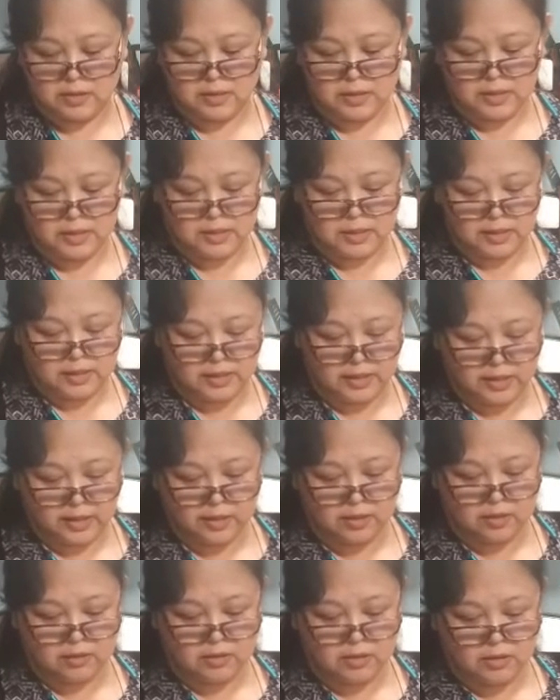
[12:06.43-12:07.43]
Nothing like
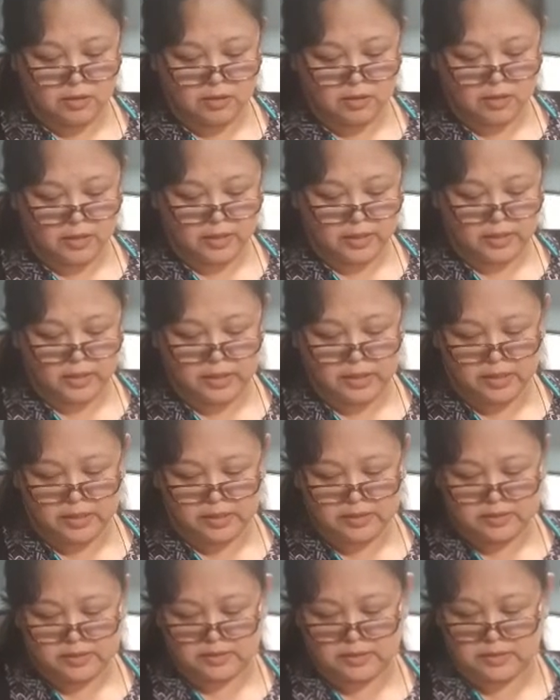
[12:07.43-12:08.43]

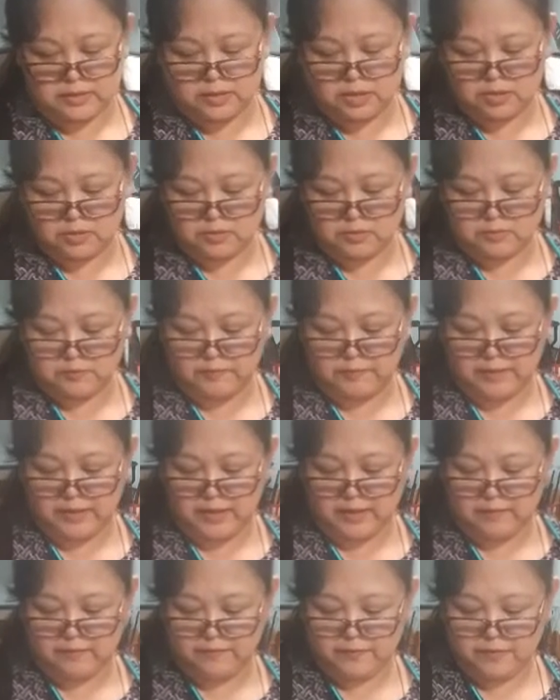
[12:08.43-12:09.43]
onions to
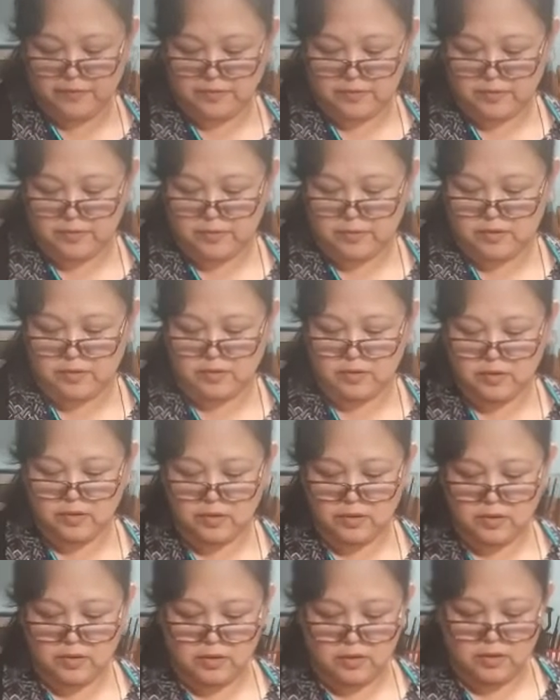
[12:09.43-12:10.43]
flavor,
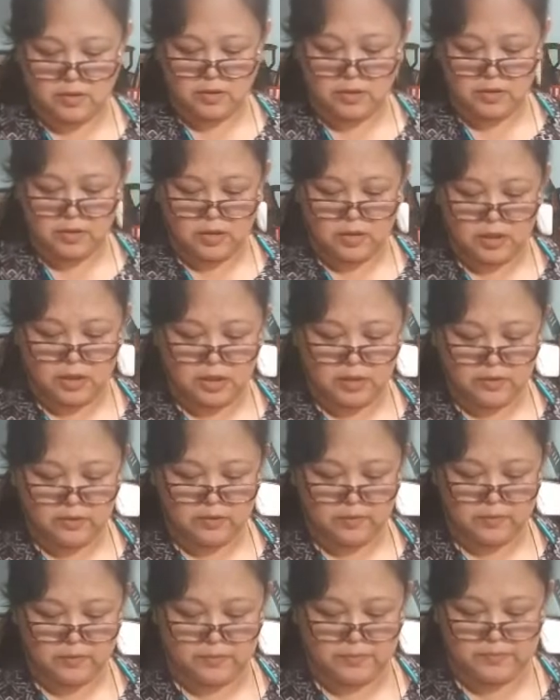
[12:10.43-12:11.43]
you
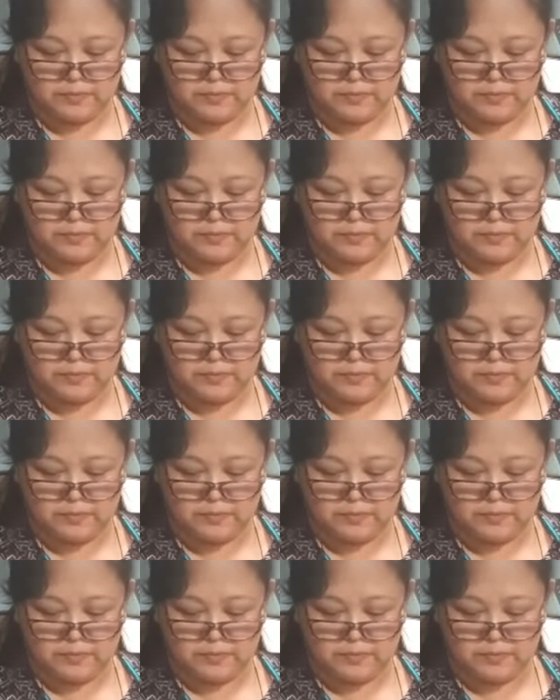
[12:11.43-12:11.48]
know.